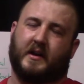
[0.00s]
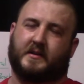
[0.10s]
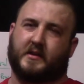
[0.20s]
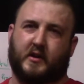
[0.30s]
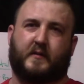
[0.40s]

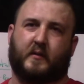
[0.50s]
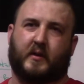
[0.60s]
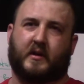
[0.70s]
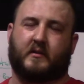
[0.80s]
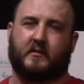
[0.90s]
It's a goofy,
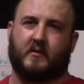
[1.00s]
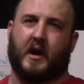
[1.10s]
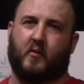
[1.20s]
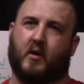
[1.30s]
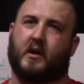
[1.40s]
weird
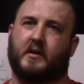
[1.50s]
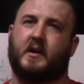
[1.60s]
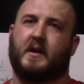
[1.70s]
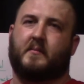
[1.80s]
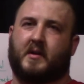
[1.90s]
word,
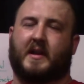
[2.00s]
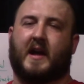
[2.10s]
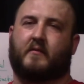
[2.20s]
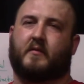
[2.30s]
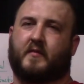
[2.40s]
but
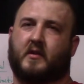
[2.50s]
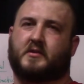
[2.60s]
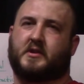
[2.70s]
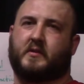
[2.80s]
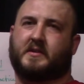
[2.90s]
that
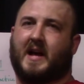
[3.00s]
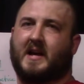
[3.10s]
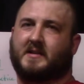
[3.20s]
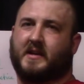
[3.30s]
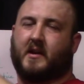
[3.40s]
refers to
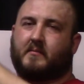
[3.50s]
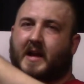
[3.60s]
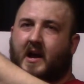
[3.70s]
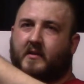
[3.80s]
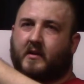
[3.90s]
as they come
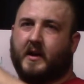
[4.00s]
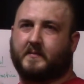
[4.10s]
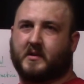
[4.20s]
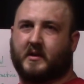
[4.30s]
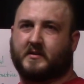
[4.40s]
down, their
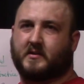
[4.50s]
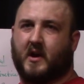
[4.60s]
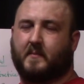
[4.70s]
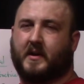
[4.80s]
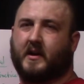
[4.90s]
hips are going to
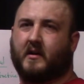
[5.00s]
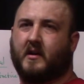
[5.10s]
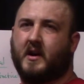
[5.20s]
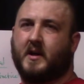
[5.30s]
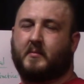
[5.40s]
stop here,
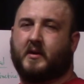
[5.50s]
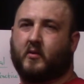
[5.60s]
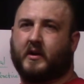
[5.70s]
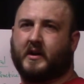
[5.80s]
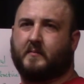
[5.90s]
but in
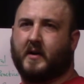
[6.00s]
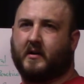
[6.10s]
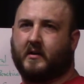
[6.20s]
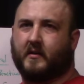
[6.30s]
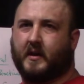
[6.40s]
order to get to
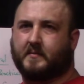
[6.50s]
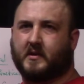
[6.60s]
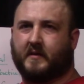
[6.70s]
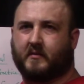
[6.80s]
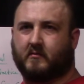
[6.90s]
parallel, their hips are
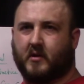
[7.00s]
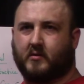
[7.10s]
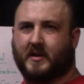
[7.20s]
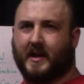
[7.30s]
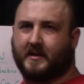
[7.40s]
going to have to
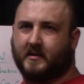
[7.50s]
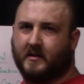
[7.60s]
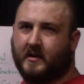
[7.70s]
rotate.